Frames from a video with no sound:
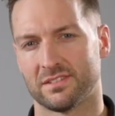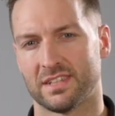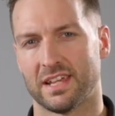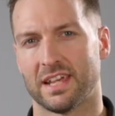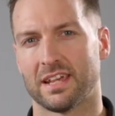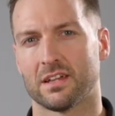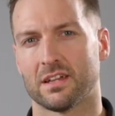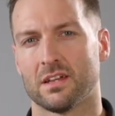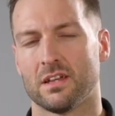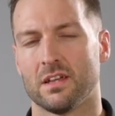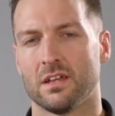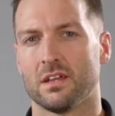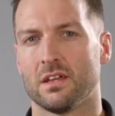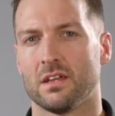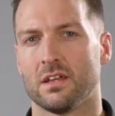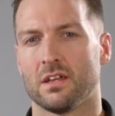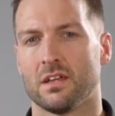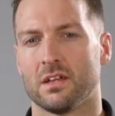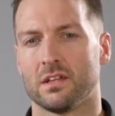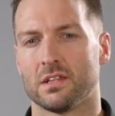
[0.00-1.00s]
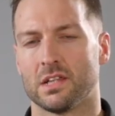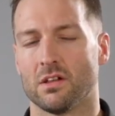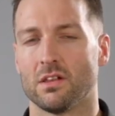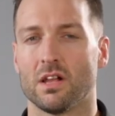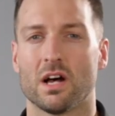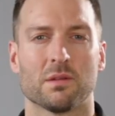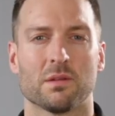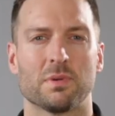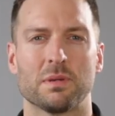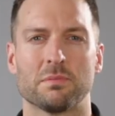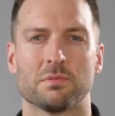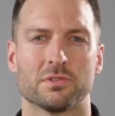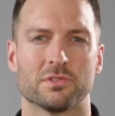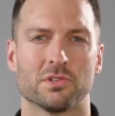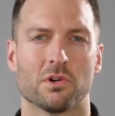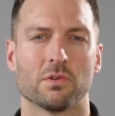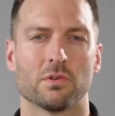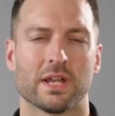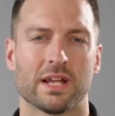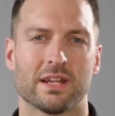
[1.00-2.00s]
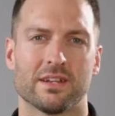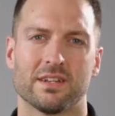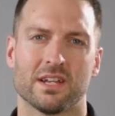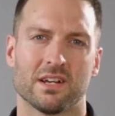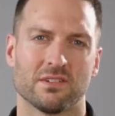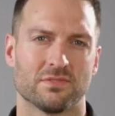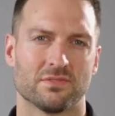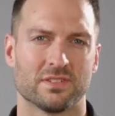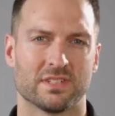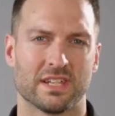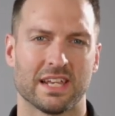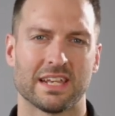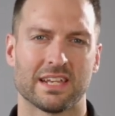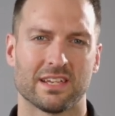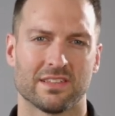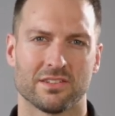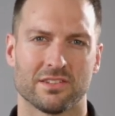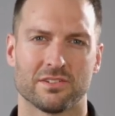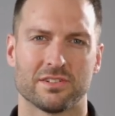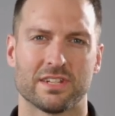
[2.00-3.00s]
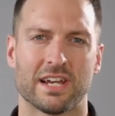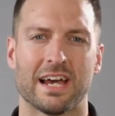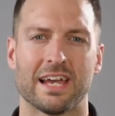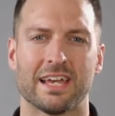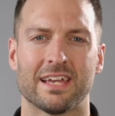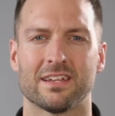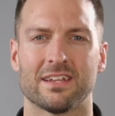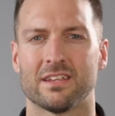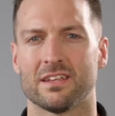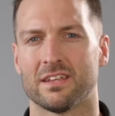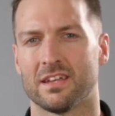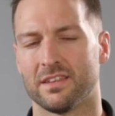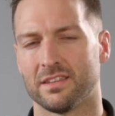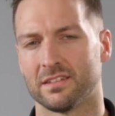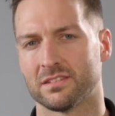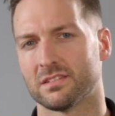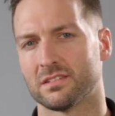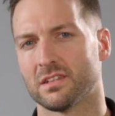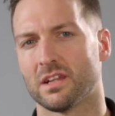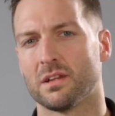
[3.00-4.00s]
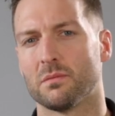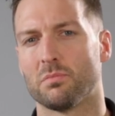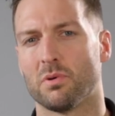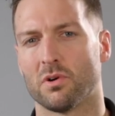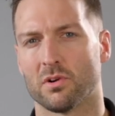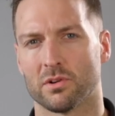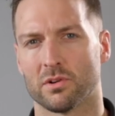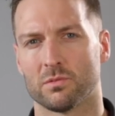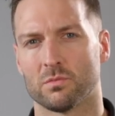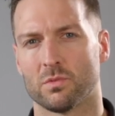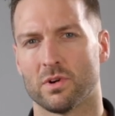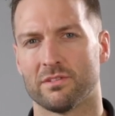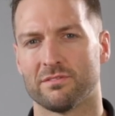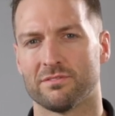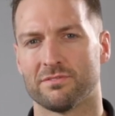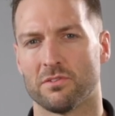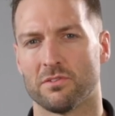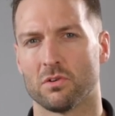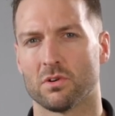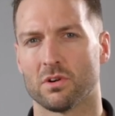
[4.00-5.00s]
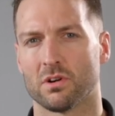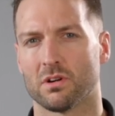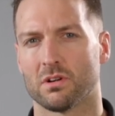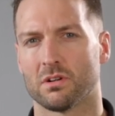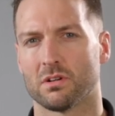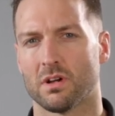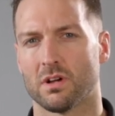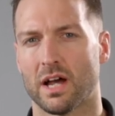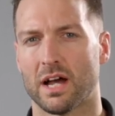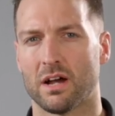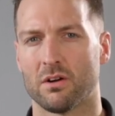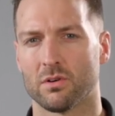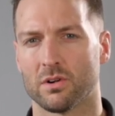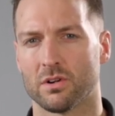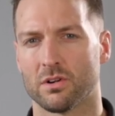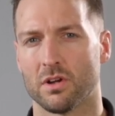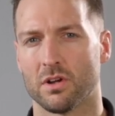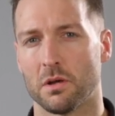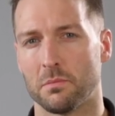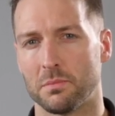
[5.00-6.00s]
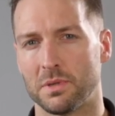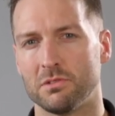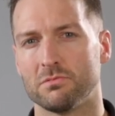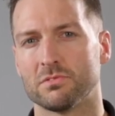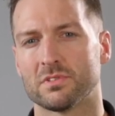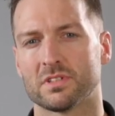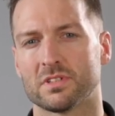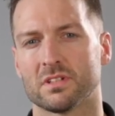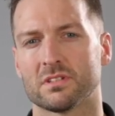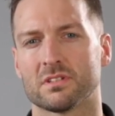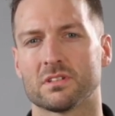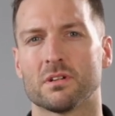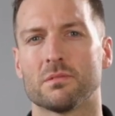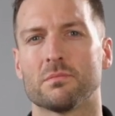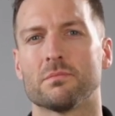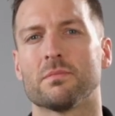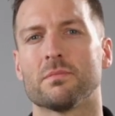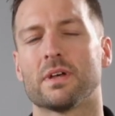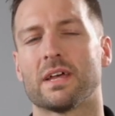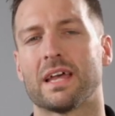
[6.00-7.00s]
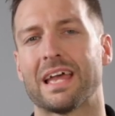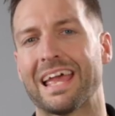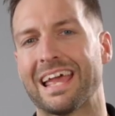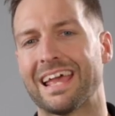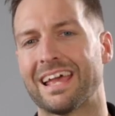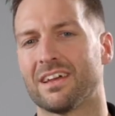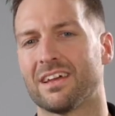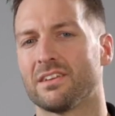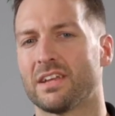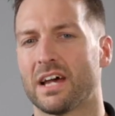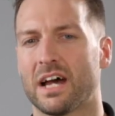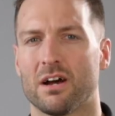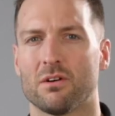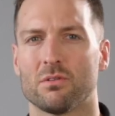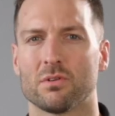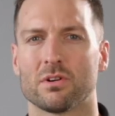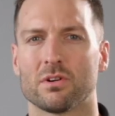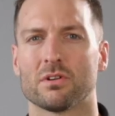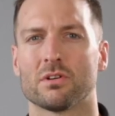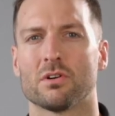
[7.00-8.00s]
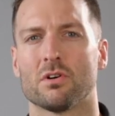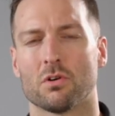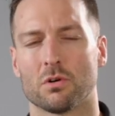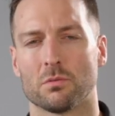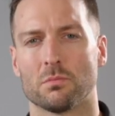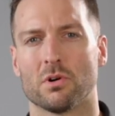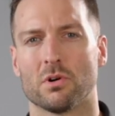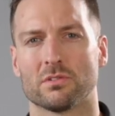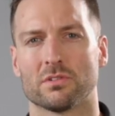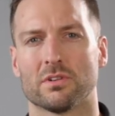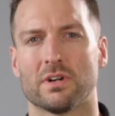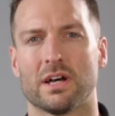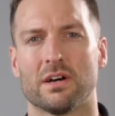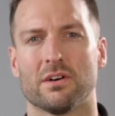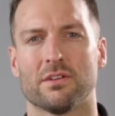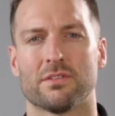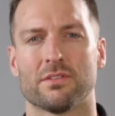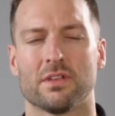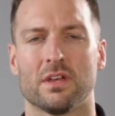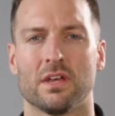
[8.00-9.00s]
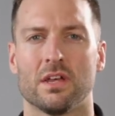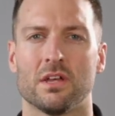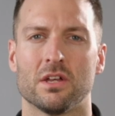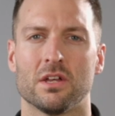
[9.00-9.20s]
zinc. Now, a lot of people don't get enough zinc in their diet, and this is an important one for our immune system and our hormonal health.